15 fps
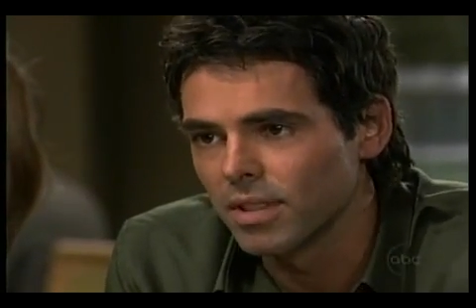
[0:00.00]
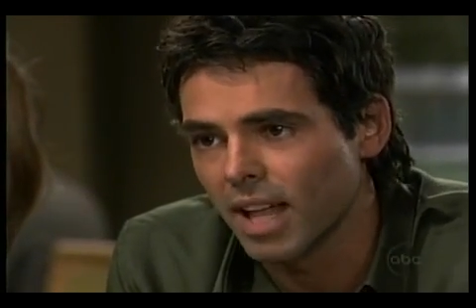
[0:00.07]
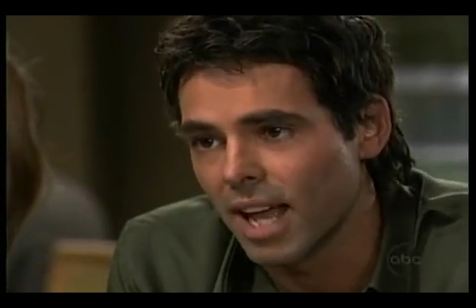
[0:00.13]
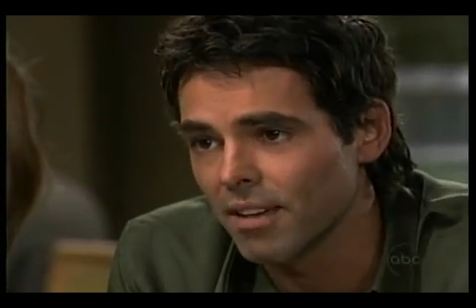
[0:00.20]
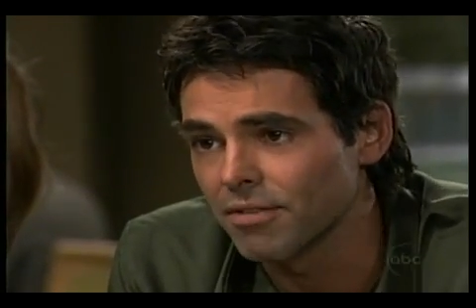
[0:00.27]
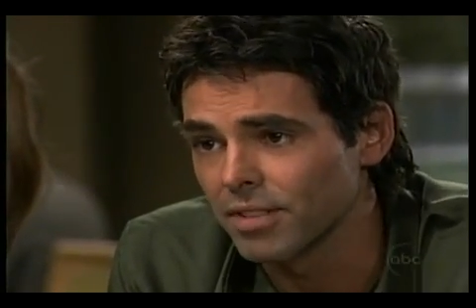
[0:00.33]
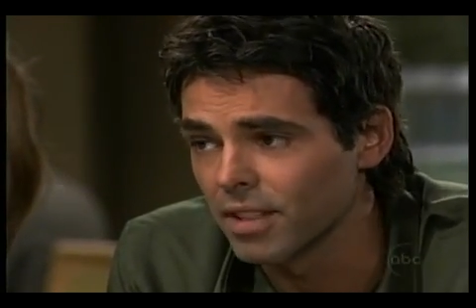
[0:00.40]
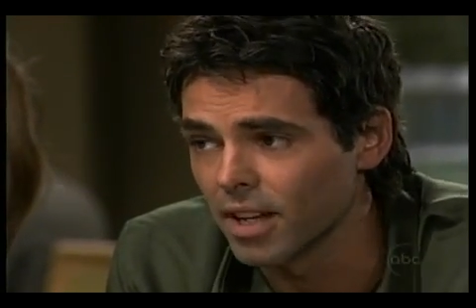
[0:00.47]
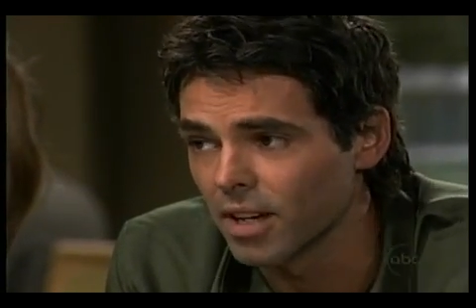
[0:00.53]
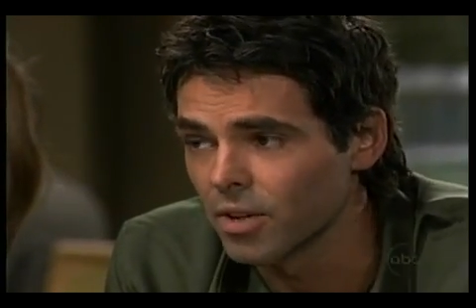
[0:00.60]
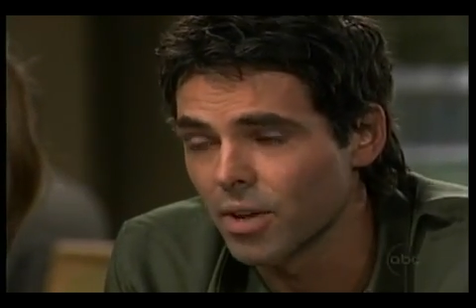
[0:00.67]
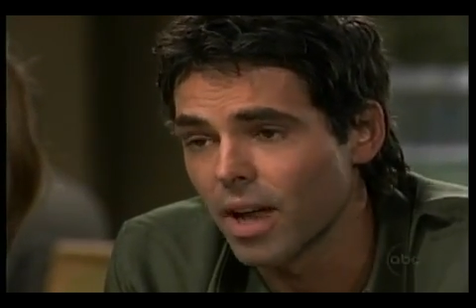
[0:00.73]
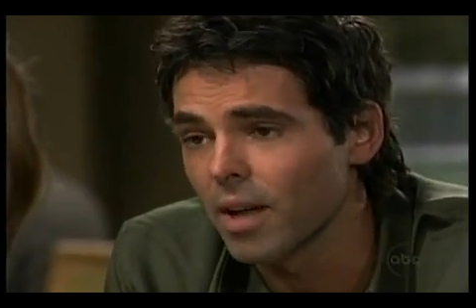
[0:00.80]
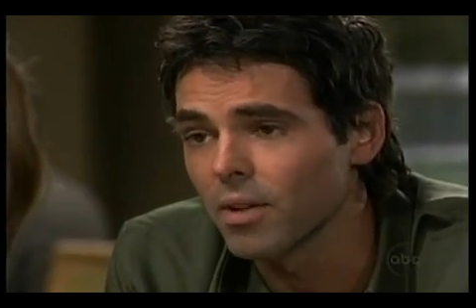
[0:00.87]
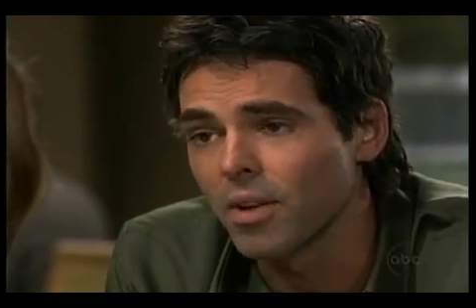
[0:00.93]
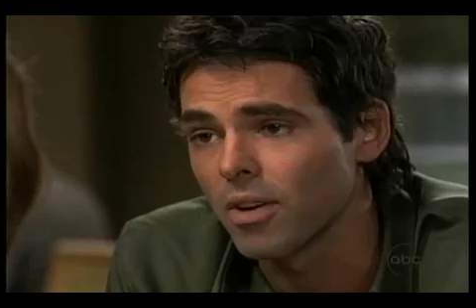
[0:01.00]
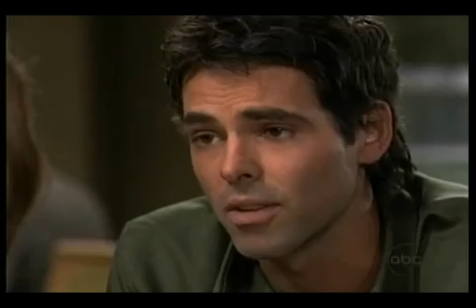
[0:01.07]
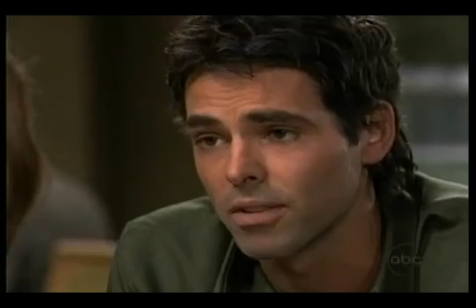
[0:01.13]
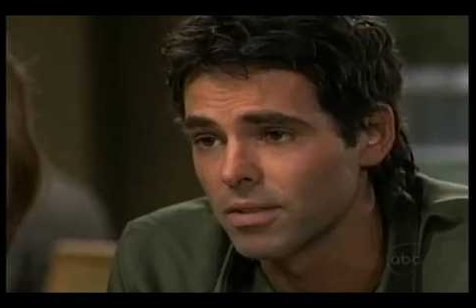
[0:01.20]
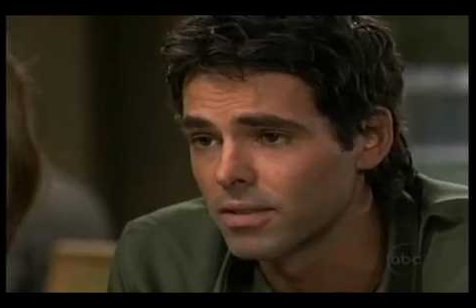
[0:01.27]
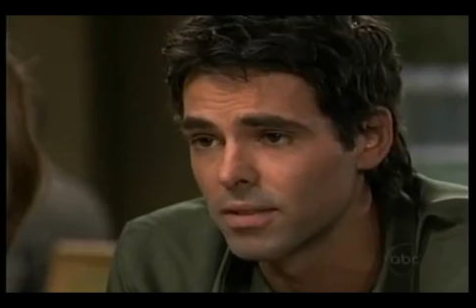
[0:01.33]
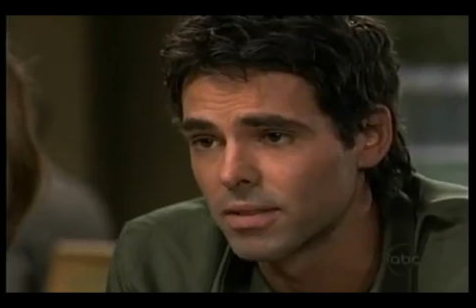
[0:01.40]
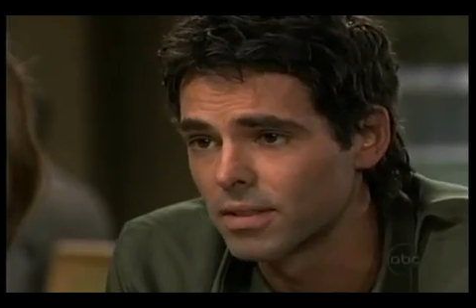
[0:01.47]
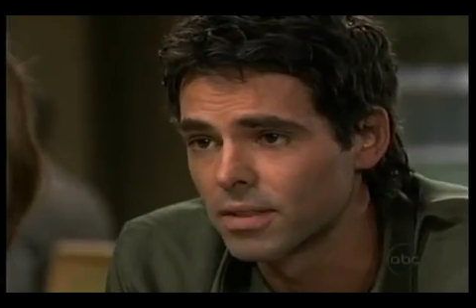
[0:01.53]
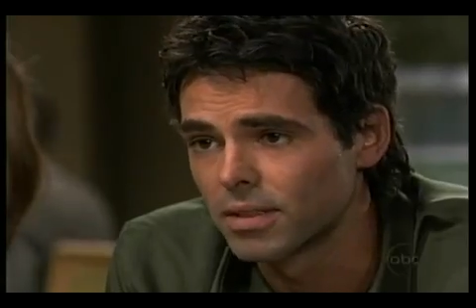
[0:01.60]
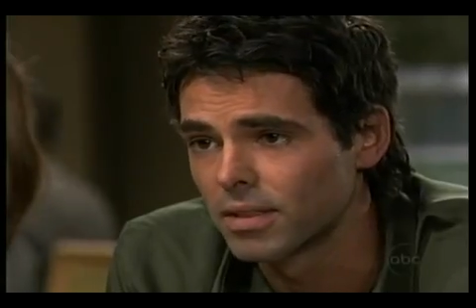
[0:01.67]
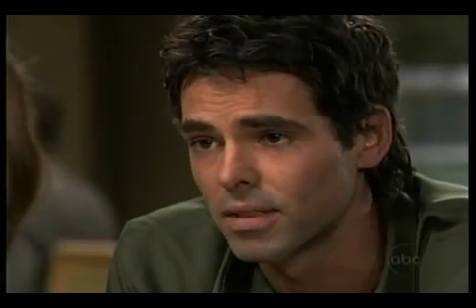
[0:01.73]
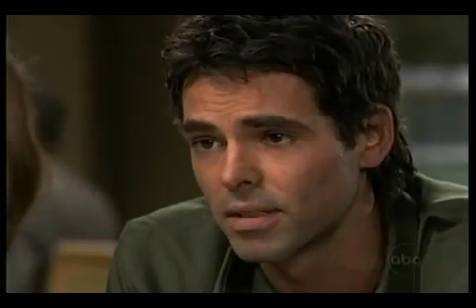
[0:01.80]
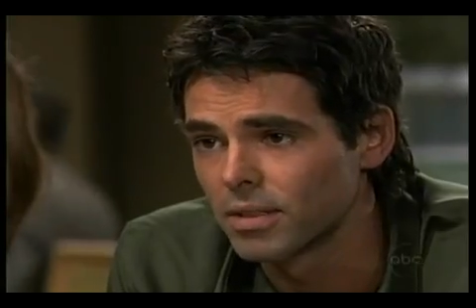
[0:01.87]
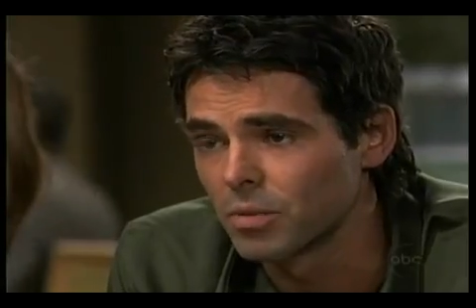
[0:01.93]
laugh in I don't know how long.
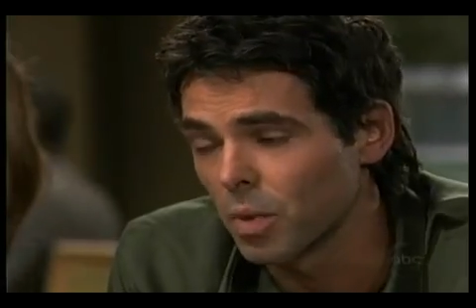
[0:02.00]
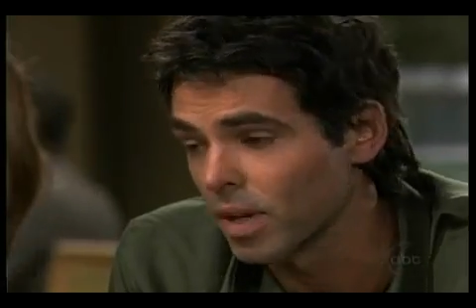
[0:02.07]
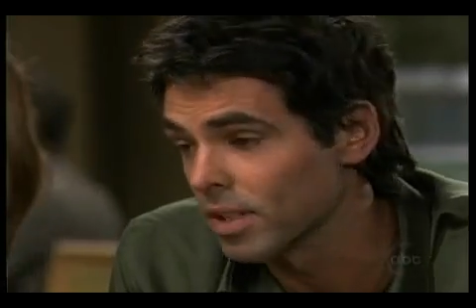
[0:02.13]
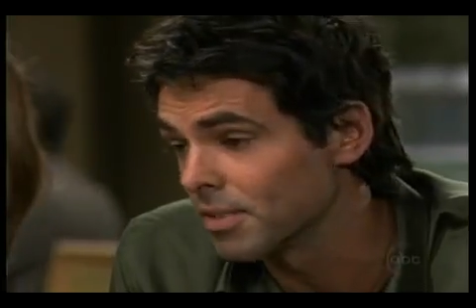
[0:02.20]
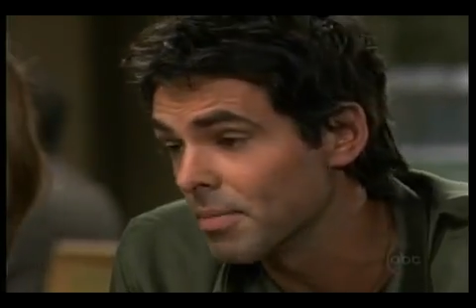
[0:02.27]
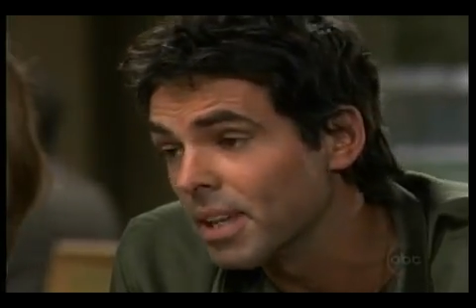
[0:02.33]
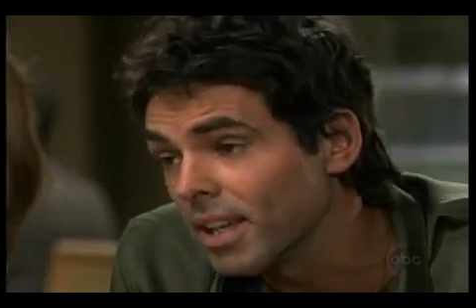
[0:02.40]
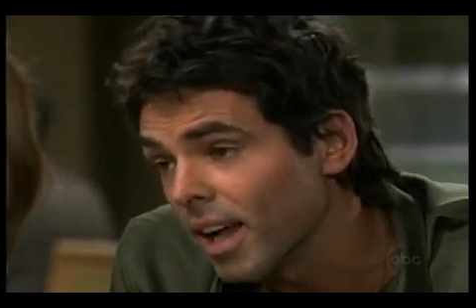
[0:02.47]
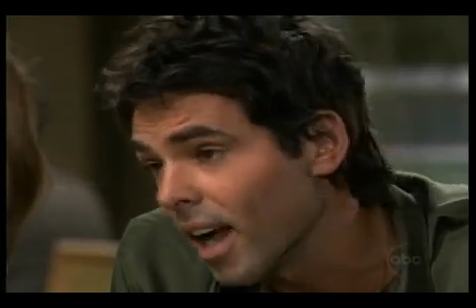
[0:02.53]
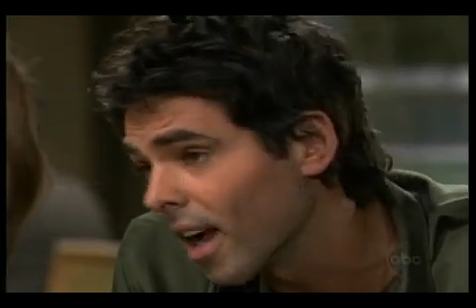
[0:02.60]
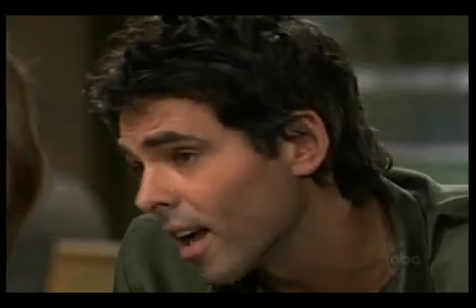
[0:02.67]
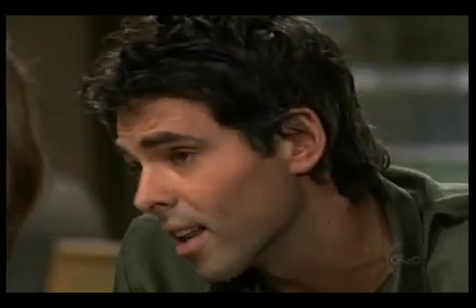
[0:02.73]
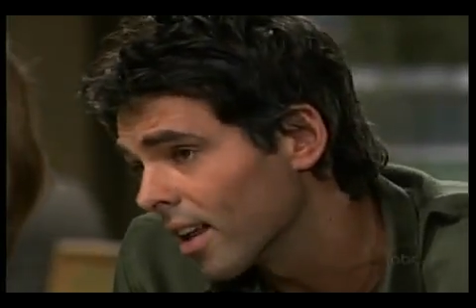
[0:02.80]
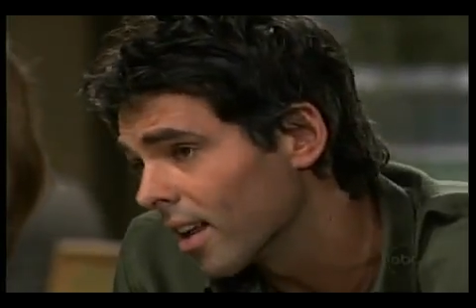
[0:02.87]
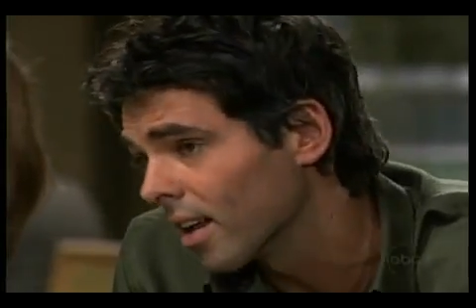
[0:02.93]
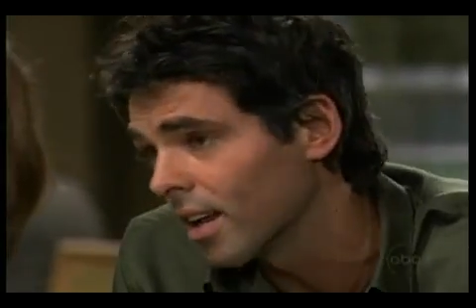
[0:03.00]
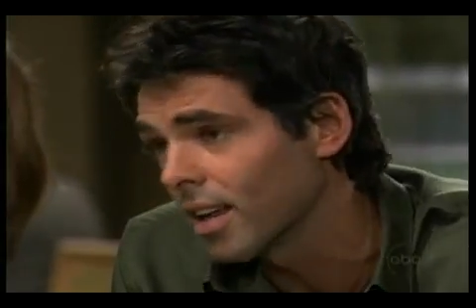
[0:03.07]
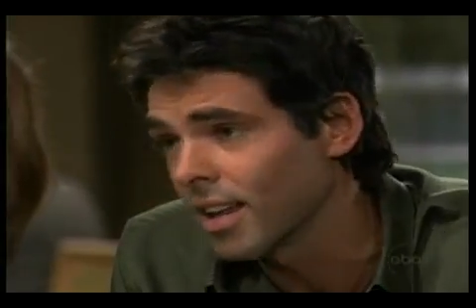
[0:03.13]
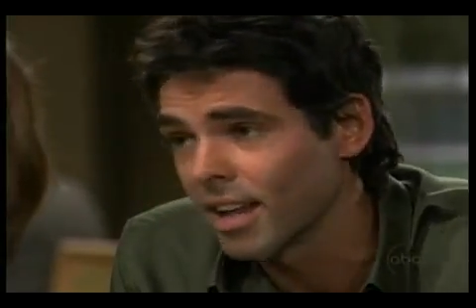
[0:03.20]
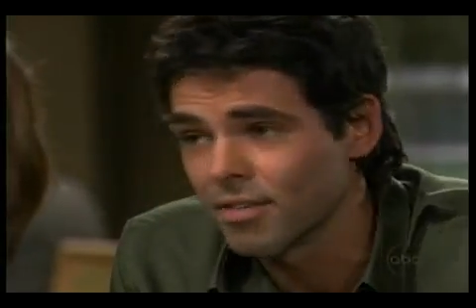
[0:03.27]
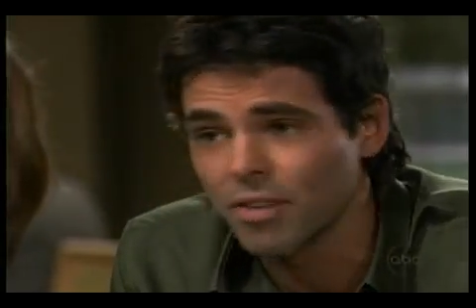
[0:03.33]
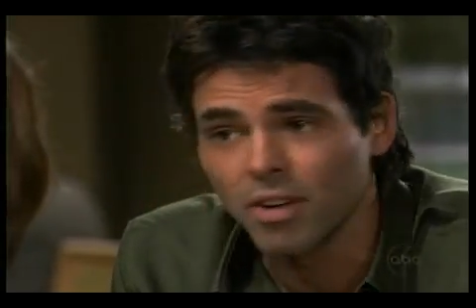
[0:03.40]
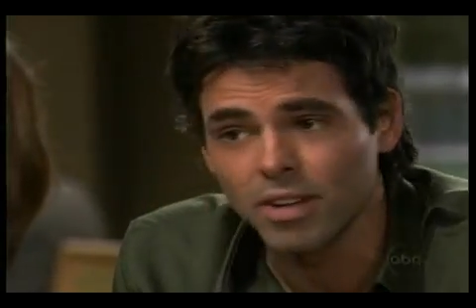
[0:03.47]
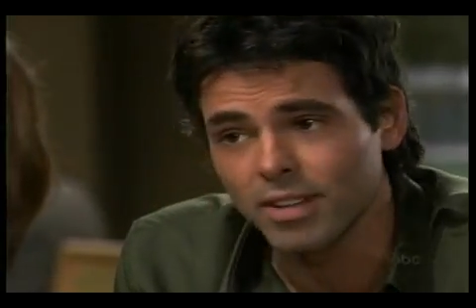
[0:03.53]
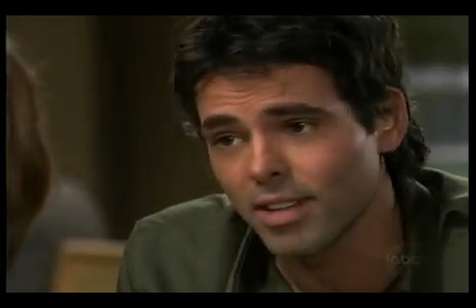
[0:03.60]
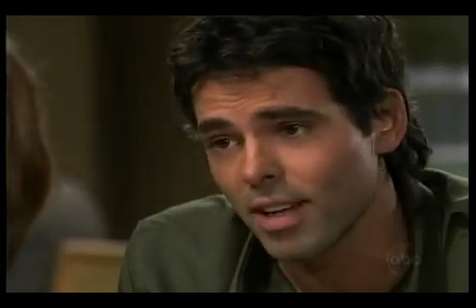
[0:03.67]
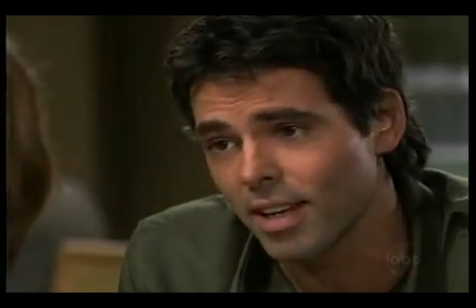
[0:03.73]
Whereas me, I laugh all the